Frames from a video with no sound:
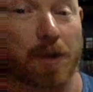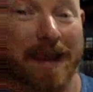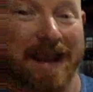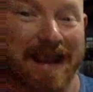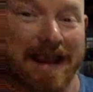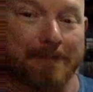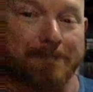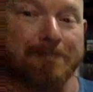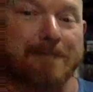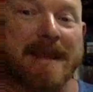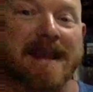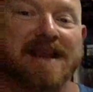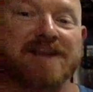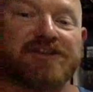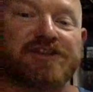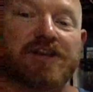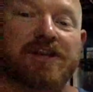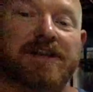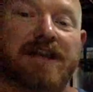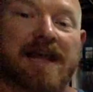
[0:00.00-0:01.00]
it
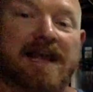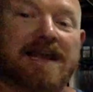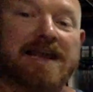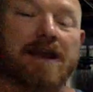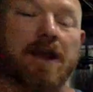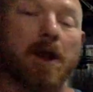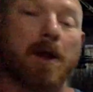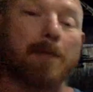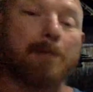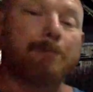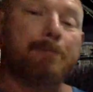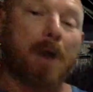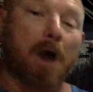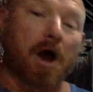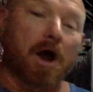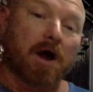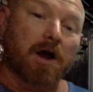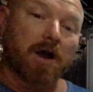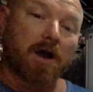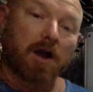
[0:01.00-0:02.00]
immediately,
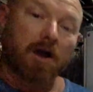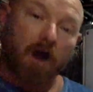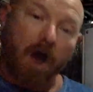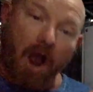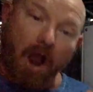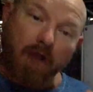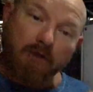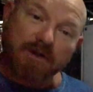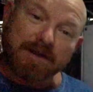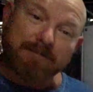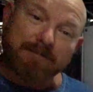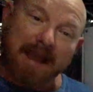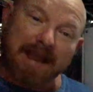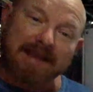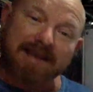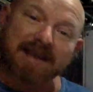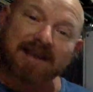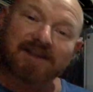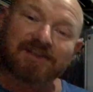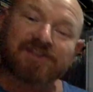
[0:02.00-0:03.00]
but only
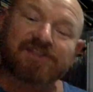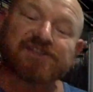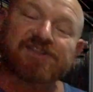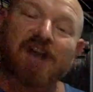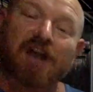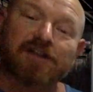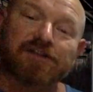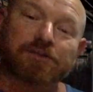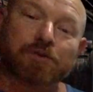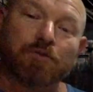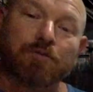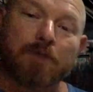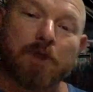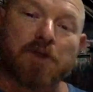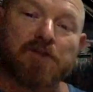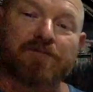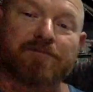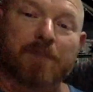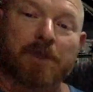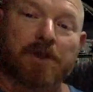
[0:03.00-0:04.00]
making a subtle
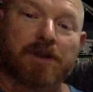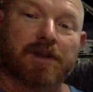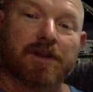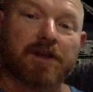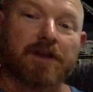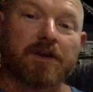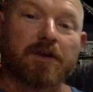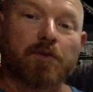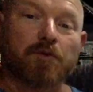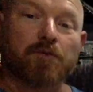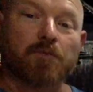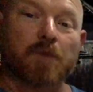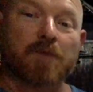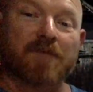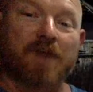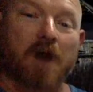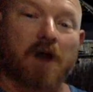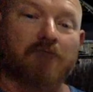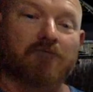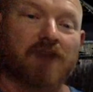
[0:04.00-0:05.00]
movement with
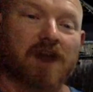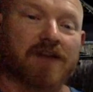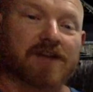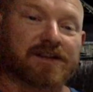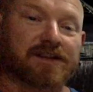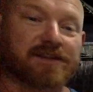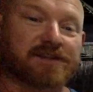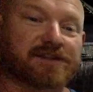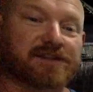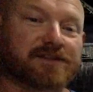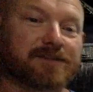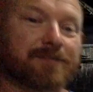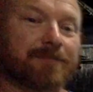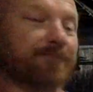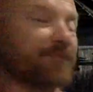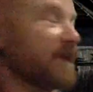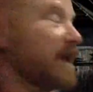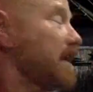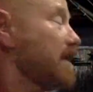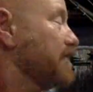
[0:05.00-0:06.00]
our rudders.
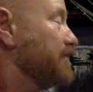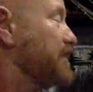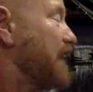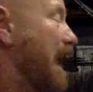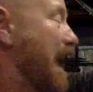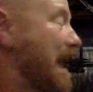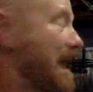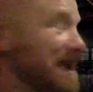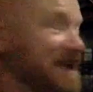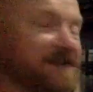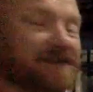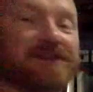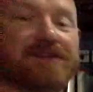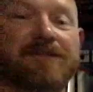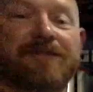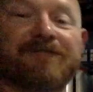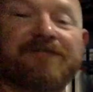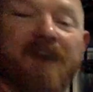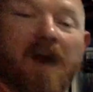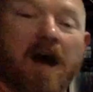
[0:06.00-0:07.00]
That is the
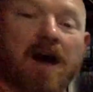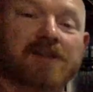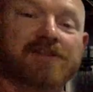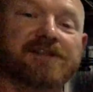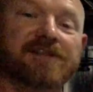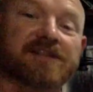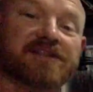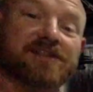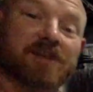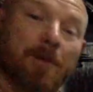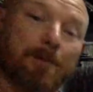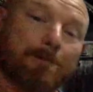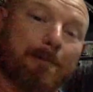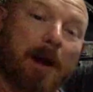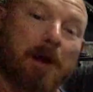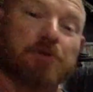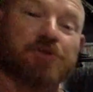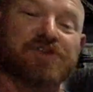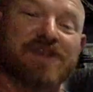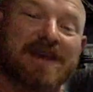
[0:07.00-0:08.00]
fastest and
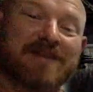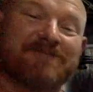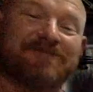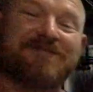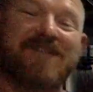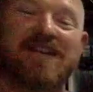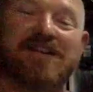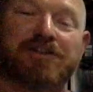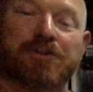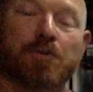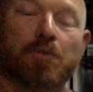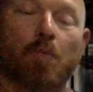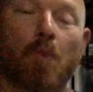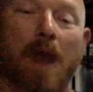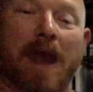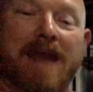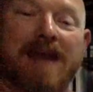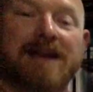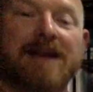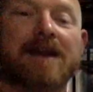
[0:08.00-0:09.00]
most efficient
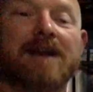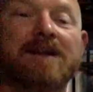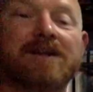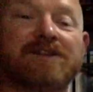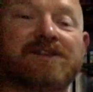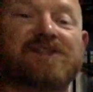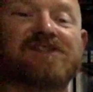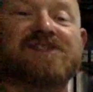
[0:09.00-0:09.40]
way to